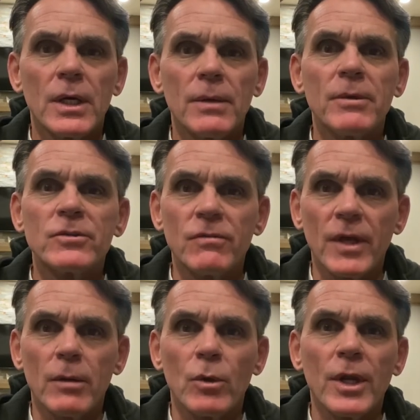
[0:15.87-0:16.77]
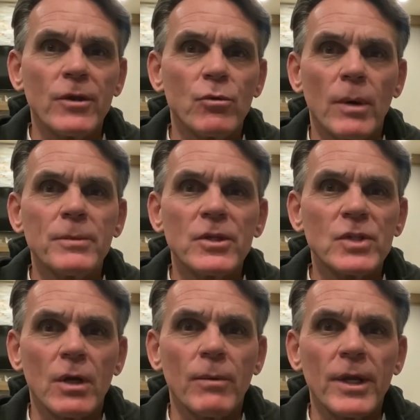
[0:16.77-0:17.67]
It's available and I do updates
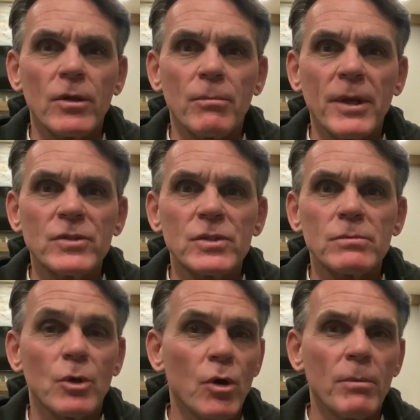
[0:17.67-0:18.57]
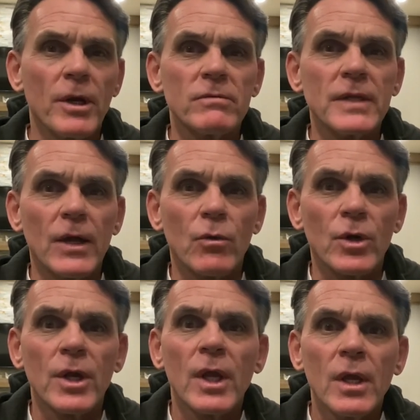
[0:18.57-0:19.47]
on a regular basis,
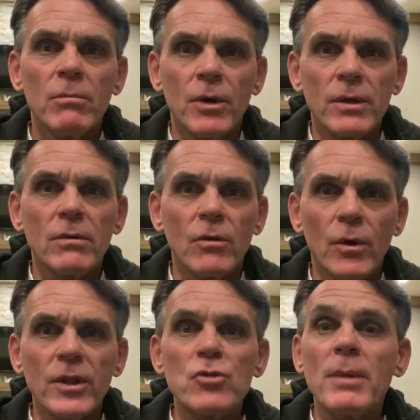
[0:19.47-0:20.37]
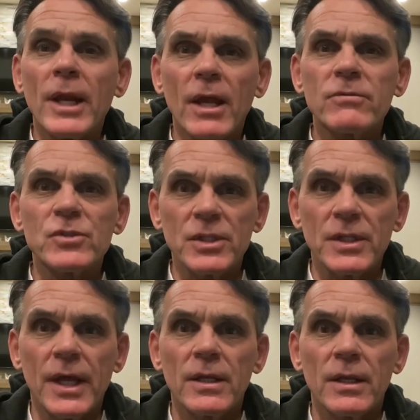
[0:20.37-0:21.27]
MacombGov.org. But knowing that you may not have seen
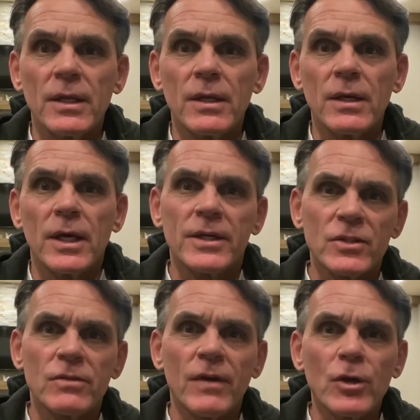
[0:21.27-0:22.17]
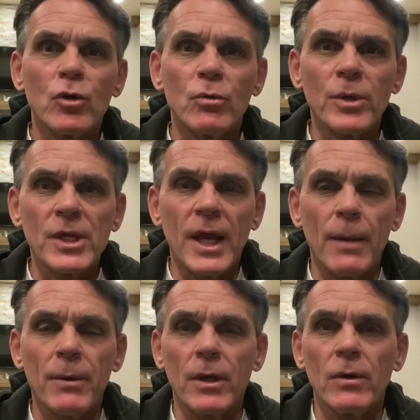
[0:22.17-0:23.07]
that, and I guess if I could recap
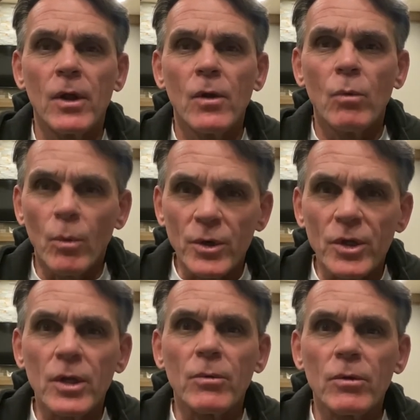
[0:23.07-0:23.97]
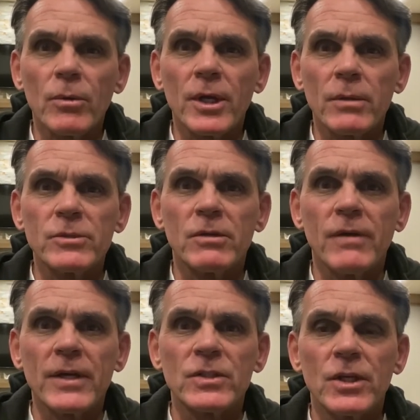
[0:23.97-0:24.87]
on what we're dealing with when it comes to the
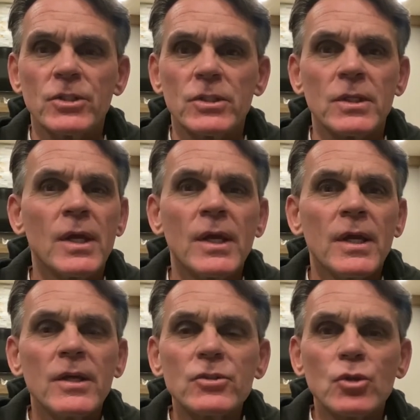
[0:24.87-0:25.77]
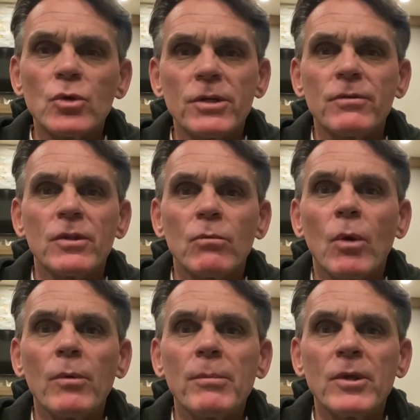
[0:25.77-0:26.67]
vaccination, is no different than what
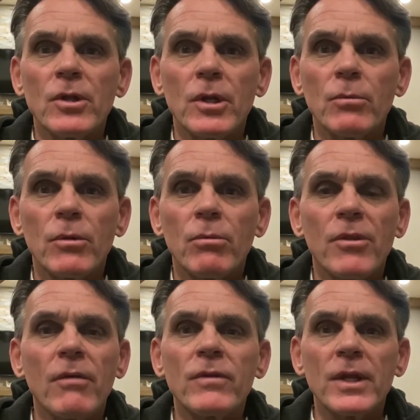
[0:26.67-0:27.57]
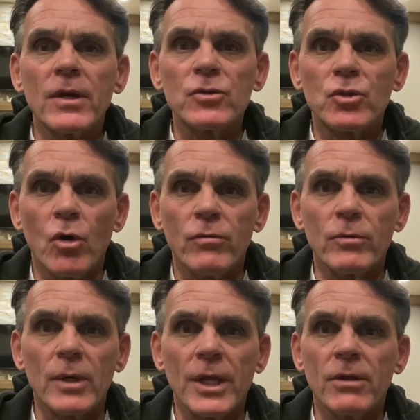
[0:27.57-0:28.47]
we've been dealing with everything else COVID
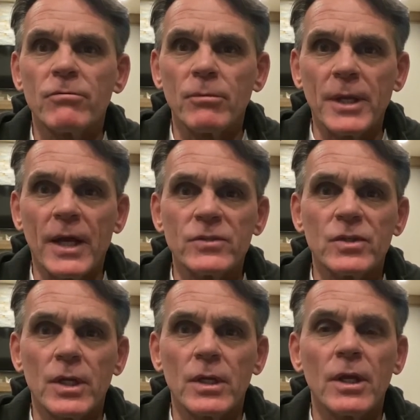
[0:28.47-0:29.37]
related from the onset.